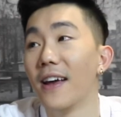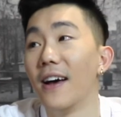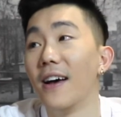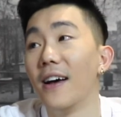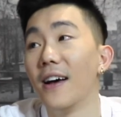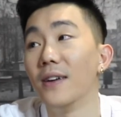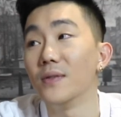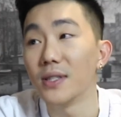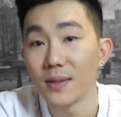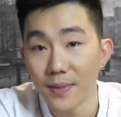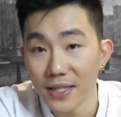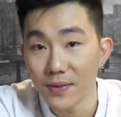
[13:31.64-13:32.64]
Uh,
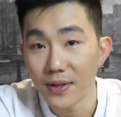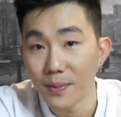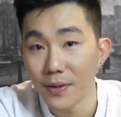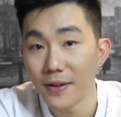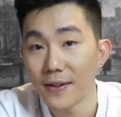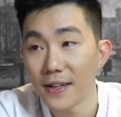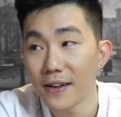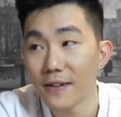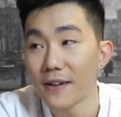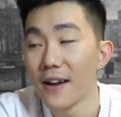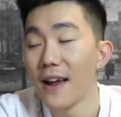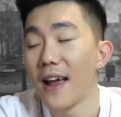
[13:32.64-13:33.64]
which is mainly what I put on
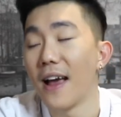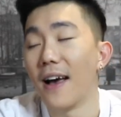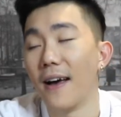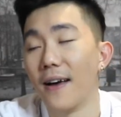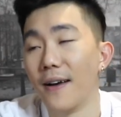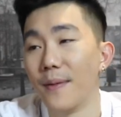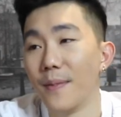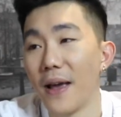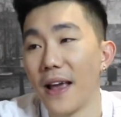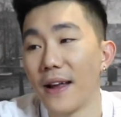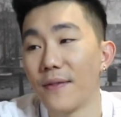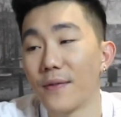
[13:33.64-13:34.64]
there. Um,
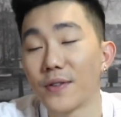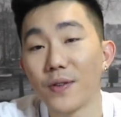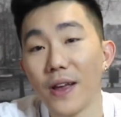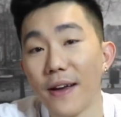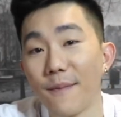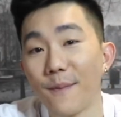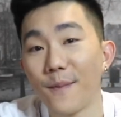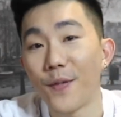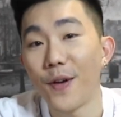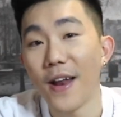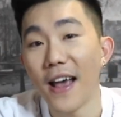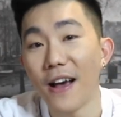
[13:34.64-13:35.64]
and so, yeah,
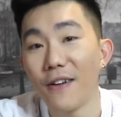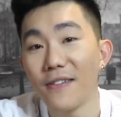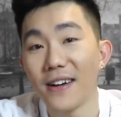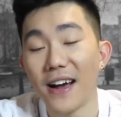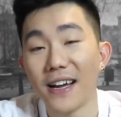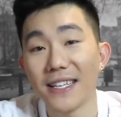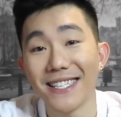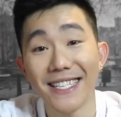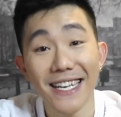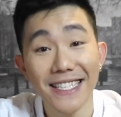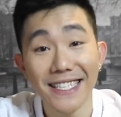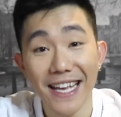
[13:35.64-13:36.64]
for now, uh,
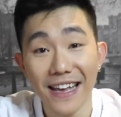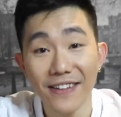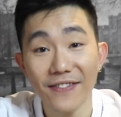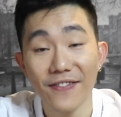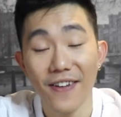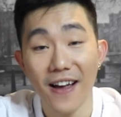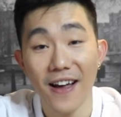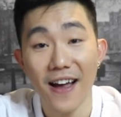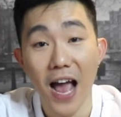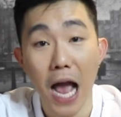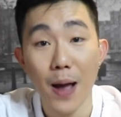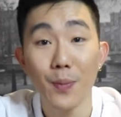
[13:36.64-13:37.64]
stay safe. Uh,
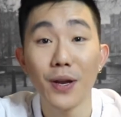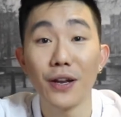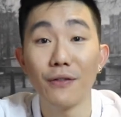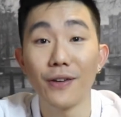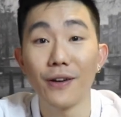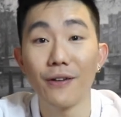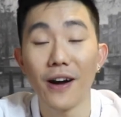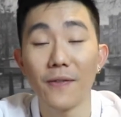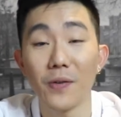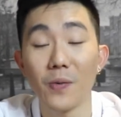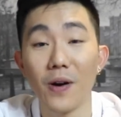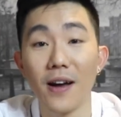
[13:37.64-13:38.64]
Happy New Year,
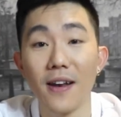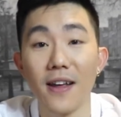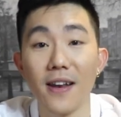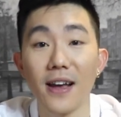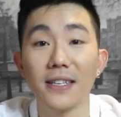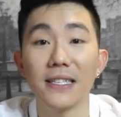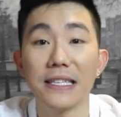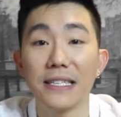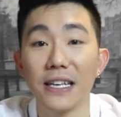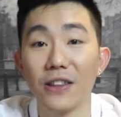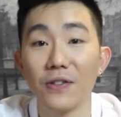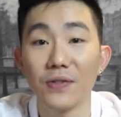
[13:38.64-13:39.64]
everyone. Nice to
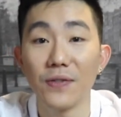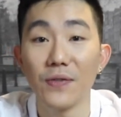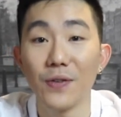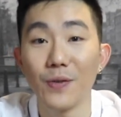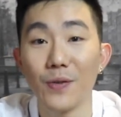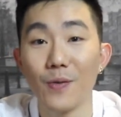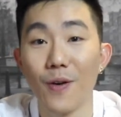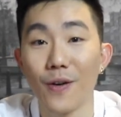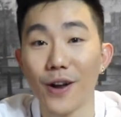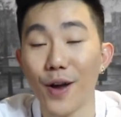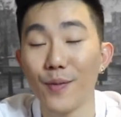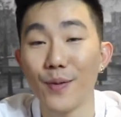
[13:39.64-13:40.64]
see those of you who are
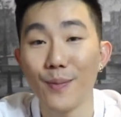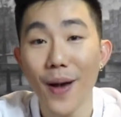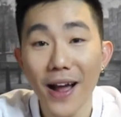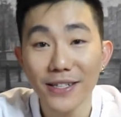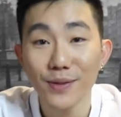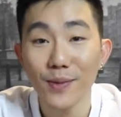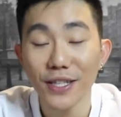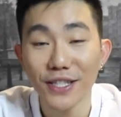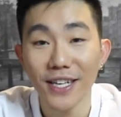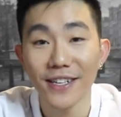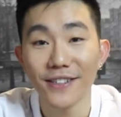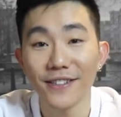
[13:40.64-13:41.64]
coming back to my
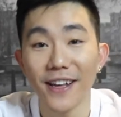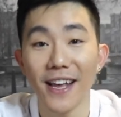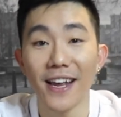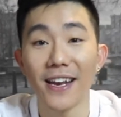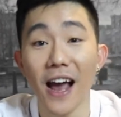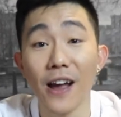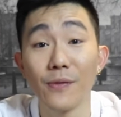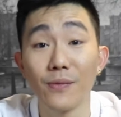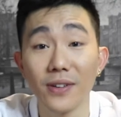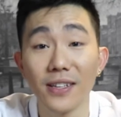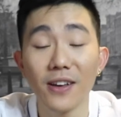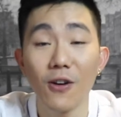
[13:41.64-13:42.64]
channel. And I
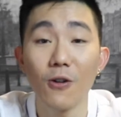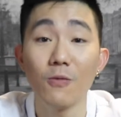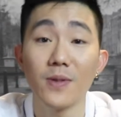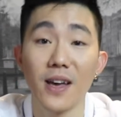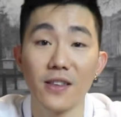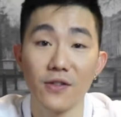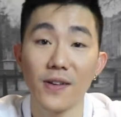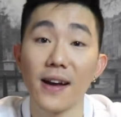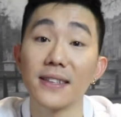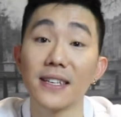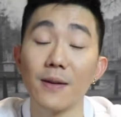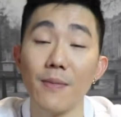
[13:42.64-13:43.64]
really hope that you
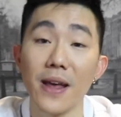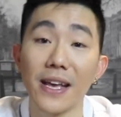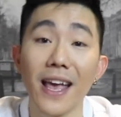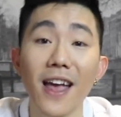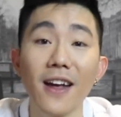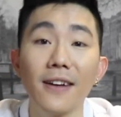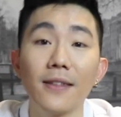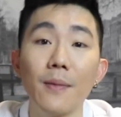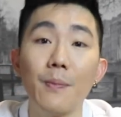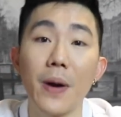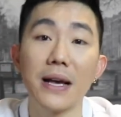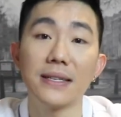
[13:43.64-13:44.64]
guys can make the
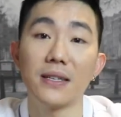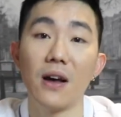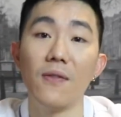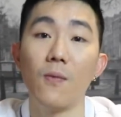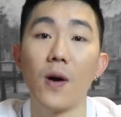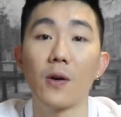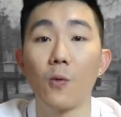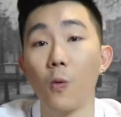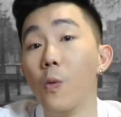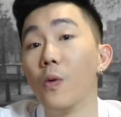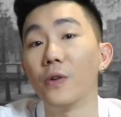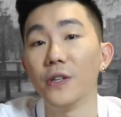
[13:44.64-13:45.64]
best of what
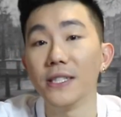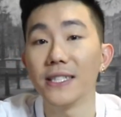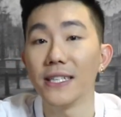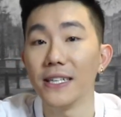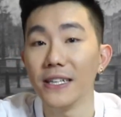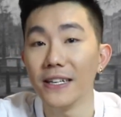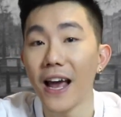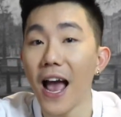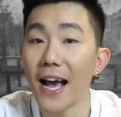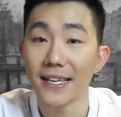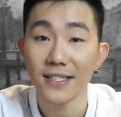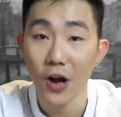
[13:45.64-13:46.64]
quarantine
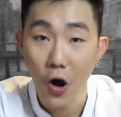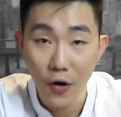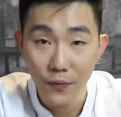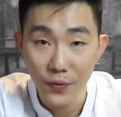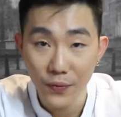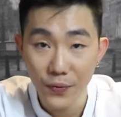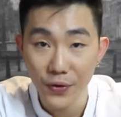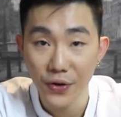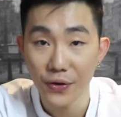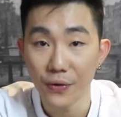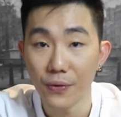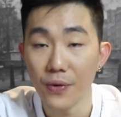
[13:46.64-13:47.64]
has to offer for
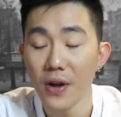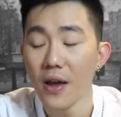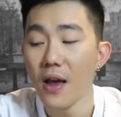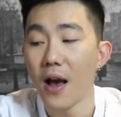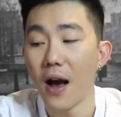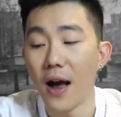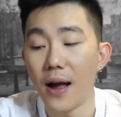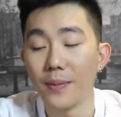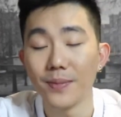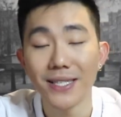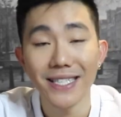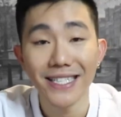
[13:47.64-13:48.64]
you.
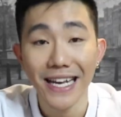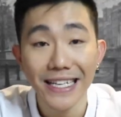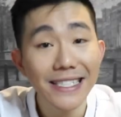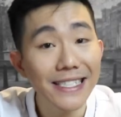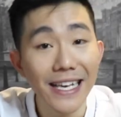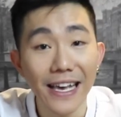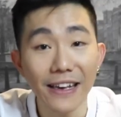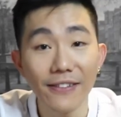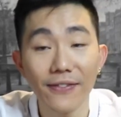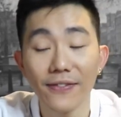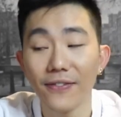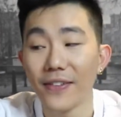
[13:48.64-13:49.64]
Um, stay
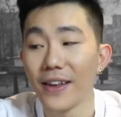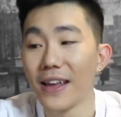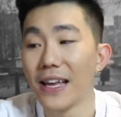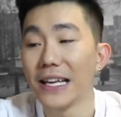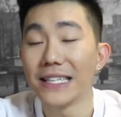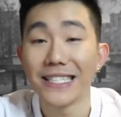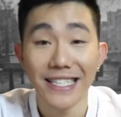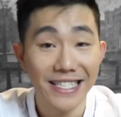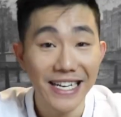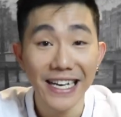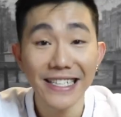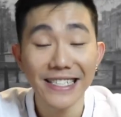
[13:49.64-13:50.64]
safe,
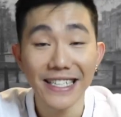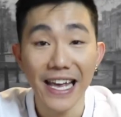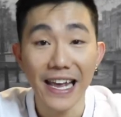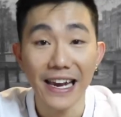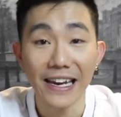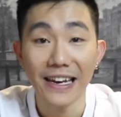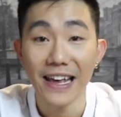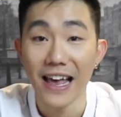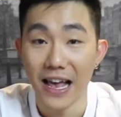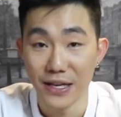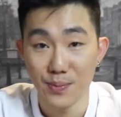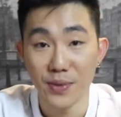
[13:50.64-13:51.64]
stay sane
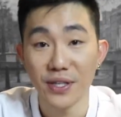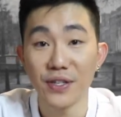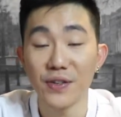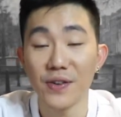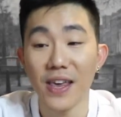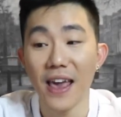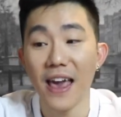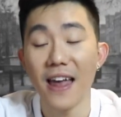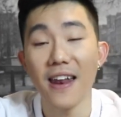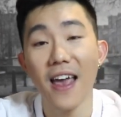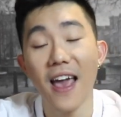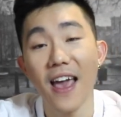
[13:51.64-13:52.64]
as much as you
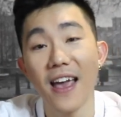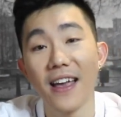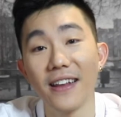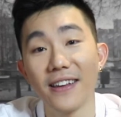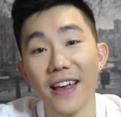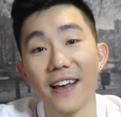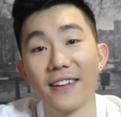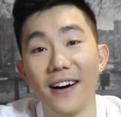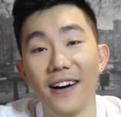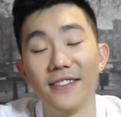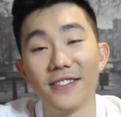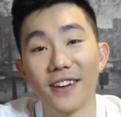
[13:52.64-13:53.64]
can. And yeah,
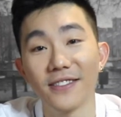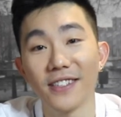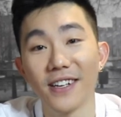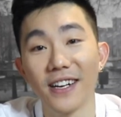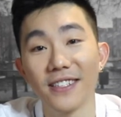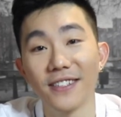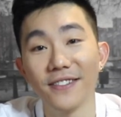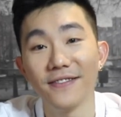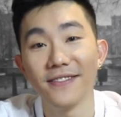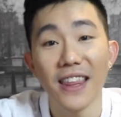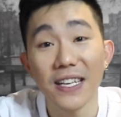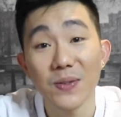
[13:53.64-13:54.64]
I'll talk to you guys soon.
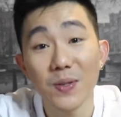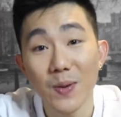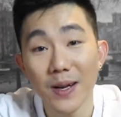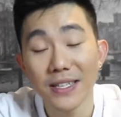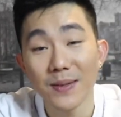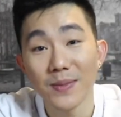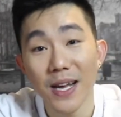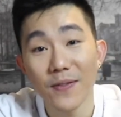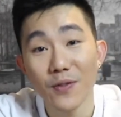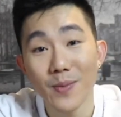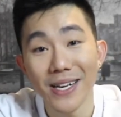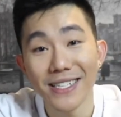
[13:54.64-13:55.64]
Thanks for spending some time
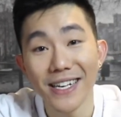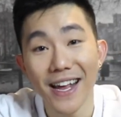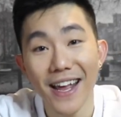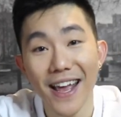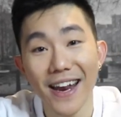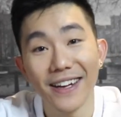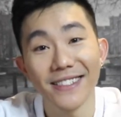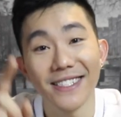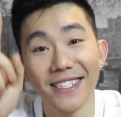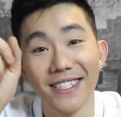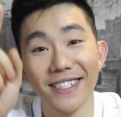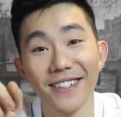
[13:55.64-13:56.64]
for me today, and I'll
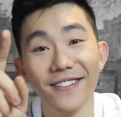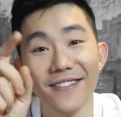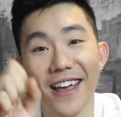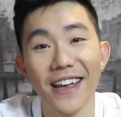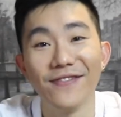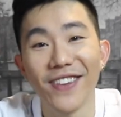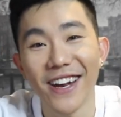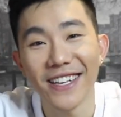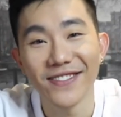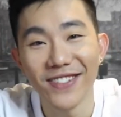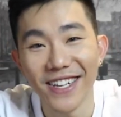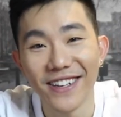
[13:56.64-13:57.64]
see you in my
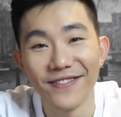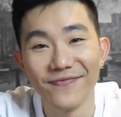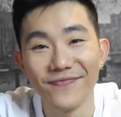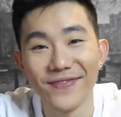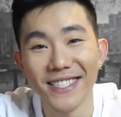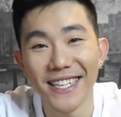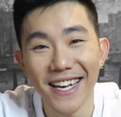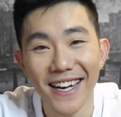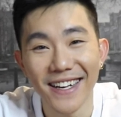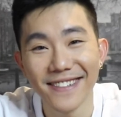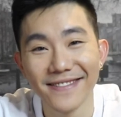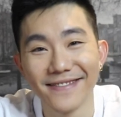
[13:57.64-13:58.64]
next video. See
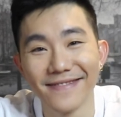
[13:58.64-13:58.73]
ya.